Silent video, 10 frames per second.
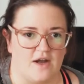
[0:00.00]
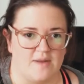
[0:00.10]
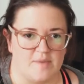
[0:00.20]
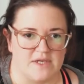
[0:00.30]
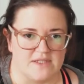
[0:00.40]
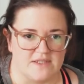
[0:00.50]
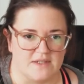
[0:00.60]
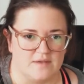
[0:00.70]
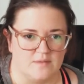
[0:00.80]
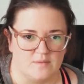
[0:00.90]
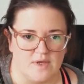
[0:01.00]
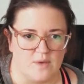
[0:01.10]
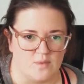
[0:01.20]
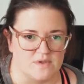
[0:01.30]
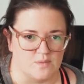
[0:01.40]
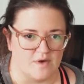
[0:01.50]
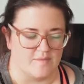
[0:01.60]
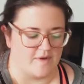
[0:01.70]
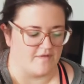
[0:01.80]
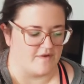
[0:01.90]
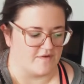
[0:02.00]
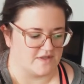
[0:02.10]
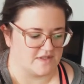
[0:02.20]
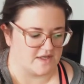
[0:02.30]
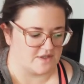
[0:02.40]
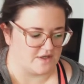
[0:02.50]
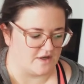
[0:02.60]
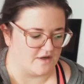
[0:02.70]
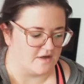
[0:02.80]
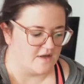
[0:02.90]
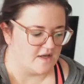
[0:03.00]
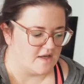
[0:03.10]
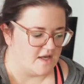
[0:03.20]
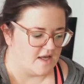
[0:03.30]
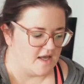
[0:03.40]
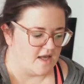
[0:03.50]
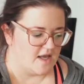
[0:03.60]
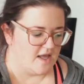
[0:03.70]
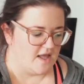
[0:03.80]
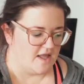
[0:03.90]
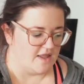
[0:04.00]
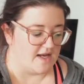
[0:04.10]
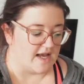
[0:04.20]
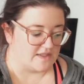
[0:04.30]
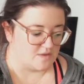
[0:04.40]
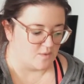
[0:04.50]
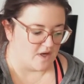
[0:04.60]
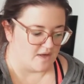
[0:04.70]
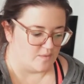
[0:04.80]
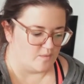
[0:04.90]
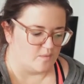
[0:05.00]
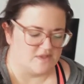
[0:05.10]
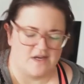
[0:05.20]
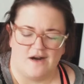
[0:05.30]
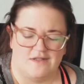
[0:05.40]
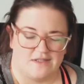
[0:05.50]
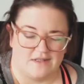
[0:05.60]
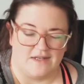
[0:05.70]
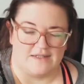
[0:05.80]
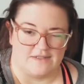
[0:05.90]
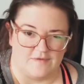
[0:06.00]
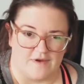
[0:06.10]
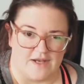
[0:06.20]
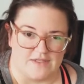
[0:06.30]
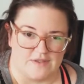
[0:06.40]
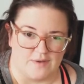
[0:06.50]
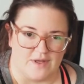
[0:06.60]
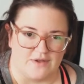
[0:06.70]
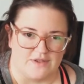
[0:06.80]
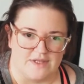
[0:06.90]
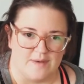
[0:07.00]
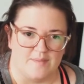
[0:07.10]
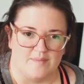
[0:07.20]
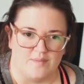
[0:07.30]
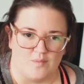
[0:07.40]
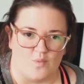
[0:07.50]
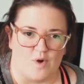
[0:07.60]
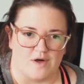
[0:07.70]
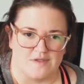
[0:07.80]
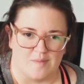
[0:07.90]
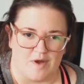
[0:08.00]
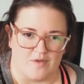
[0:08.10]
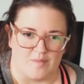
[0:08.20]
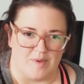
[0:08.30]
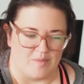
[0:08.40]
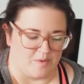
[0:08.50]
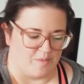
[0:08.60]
it because it, it was one of my favorites last year. The next one was hard to classify, so I looked up where some other people